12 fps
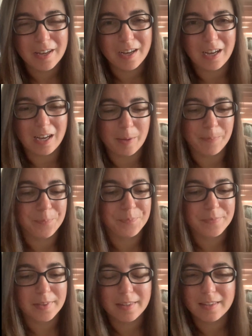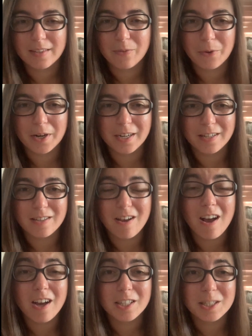We're going to
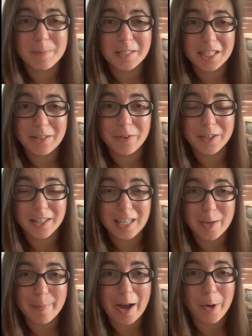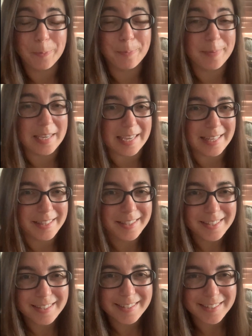talk specifically about
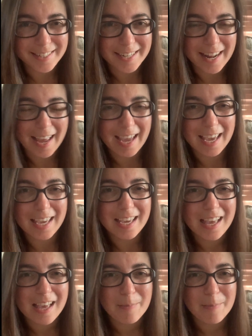beans today